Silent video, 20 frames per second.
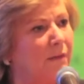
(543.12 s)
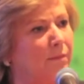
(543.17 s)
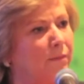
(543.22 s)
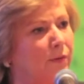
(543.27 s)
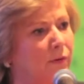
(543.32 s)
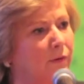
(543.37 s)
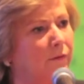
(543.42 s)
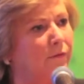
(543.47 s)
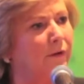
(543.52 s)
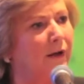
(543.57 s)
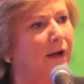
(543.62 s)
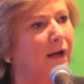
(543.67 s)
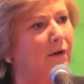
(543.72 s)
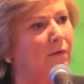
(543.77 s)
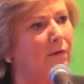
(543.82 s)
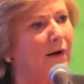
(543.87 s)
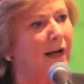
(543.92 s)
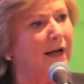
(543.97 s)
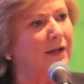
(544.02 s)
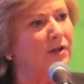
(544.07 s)
proofing in
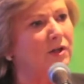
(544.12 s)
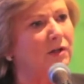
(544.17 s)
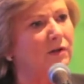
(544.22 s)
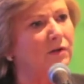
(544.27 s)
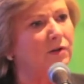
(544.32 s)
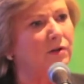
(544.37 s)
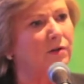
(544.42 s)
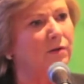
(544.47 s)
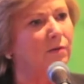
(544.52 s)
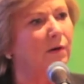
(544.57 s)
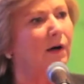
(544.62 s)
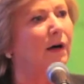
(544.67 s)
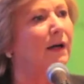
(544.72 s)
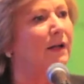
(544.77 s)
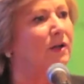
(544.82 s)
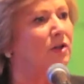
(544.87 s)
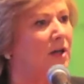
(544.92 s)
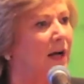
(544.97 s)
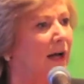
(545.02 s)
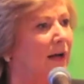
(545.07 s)
relation to early
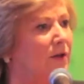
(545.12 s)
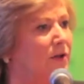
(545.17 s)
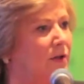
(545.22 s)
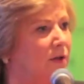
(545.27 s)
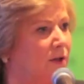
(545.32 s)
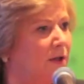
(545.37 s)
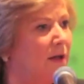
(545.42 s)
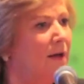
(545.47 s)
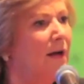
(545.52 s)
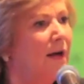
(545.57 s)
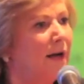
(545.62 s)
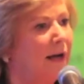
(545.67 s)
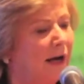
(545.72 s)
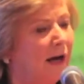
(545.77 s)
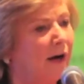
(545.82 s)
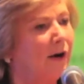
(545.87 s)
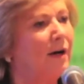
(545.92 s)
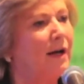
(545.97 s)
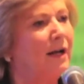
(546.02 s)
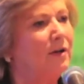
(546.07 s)
childhood
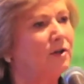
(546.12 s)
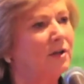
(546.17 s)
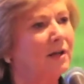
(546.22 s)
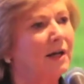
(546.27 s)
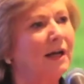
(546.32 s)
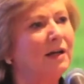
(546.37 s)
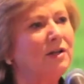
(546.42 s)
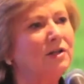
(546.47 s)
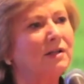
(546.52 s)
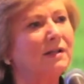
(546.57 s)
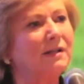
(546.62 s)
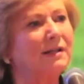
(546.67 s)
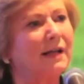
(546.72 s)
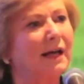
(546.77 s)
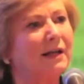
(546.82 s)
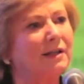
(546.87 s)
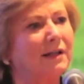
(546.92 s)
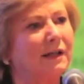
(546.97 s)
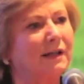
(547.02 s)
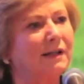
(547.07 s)
care and education
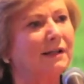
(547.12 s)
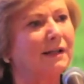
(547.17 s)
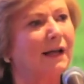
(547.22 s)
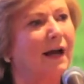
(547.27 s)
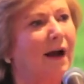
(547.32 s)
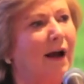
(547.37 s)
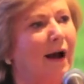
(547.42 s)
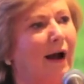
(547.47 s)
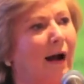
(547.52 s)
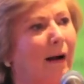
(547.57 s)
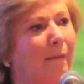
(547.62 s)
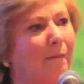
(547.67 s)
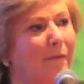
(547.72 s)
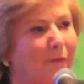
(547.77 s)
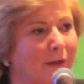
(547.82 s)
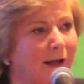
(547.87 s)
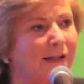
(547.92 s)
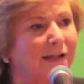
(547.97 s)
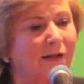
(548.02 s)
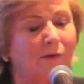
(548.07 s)
settings,
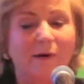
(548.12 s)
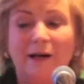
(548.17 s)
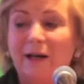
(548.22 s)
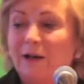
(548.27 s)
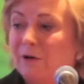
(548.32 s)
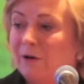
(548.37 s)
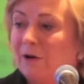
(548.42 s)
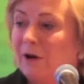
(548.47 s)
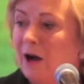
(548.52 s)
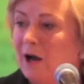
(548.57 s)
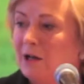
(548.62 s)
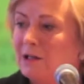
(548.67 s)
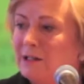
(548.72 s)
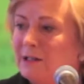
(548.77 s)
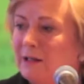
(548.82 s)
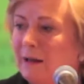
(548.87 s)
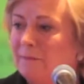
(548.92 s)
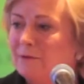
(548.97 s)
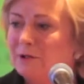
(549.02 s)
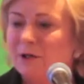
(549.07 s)
that's a really good
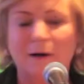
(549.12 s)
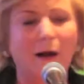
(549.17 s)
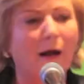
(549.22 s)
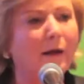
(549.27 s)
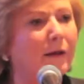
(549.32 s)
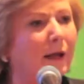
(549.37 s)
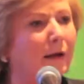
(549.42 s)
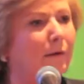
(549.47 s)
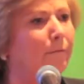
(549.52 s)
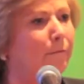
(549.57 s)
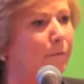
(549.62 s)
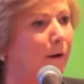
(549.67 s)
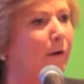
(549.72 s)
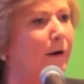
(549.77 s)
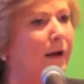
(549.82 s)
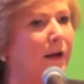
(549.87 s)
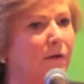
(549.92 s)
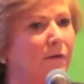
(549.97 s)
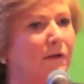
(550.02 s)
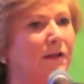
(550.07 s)
concept, and I think very
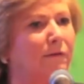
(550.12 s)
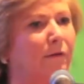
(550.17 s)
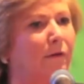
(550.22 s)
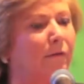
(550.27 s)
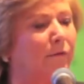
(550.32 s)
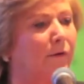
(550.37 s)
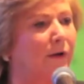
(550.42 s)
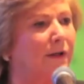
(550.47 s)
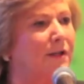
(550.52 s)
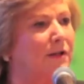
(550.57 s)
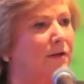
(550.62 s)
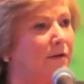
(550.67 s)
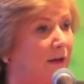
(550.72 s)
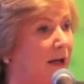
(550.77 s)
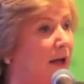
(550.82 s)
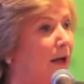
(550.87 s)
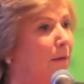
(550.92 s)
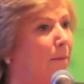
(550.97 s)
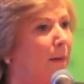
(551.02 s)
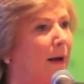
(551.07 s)
useful for us to
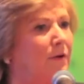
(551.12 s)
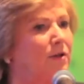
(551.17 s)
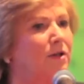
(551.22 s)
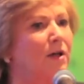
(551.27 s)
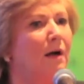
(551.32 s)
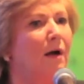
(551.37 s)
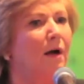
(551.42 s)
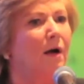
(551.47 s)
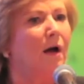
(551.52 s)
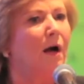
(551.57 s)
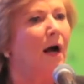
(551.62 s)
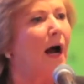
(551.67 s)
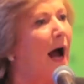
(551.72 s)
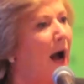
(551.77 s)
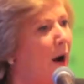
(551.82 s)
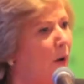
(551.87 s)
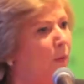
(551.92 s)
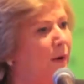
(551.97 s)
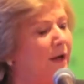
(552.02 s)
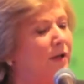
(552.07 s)
think about
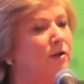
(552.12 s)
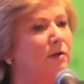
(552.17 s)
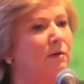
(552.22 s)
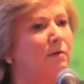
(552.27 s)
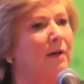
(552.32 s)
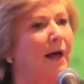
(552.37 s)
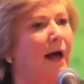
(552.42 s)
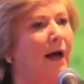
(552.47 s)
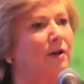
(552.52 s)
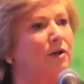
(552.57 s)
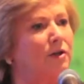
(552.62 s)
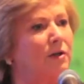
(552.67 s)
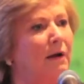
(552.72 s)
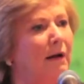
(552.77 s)
how we do that.